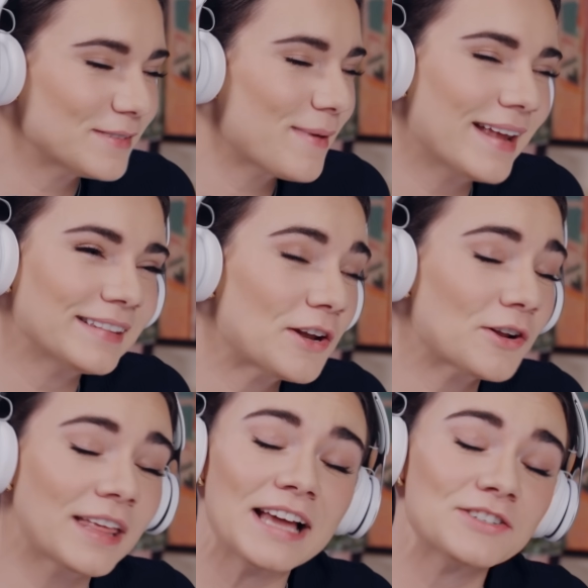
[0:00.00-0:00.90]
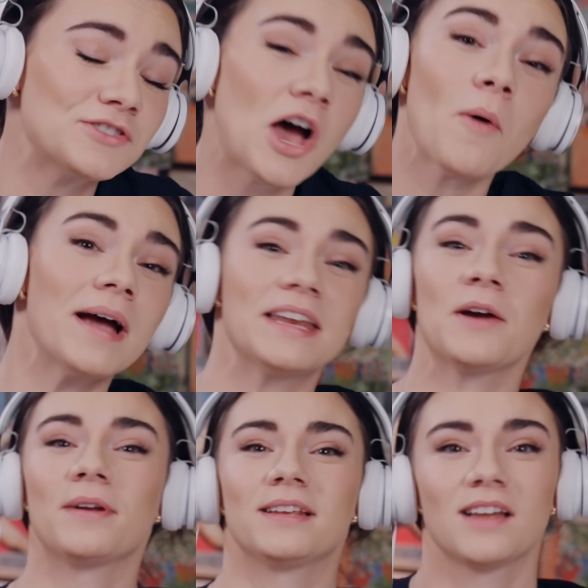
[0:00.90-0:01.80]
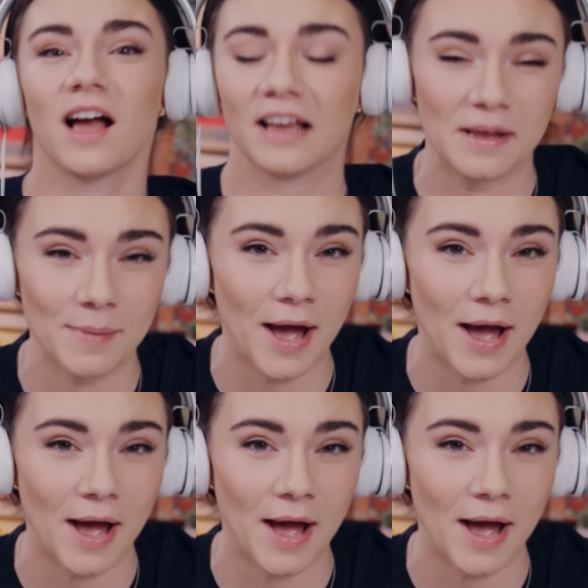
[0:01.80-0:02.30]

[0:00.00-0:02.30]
This man literally has no idea what he's talking